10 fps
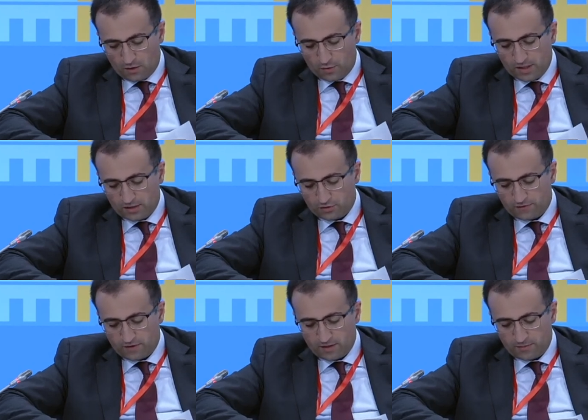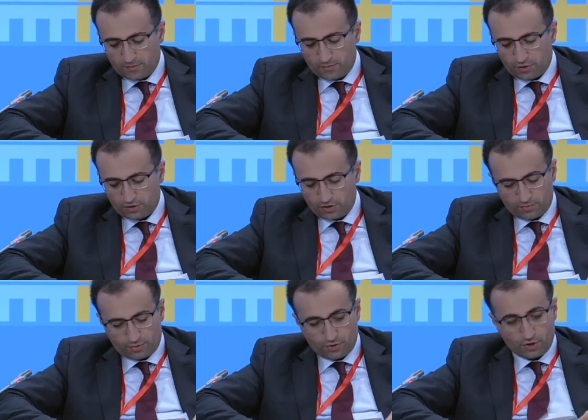We need to develop a broader
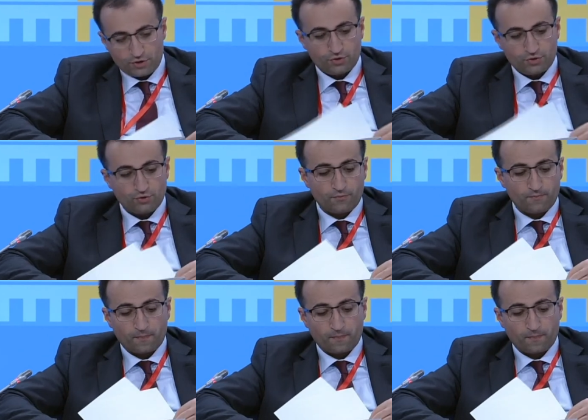approach to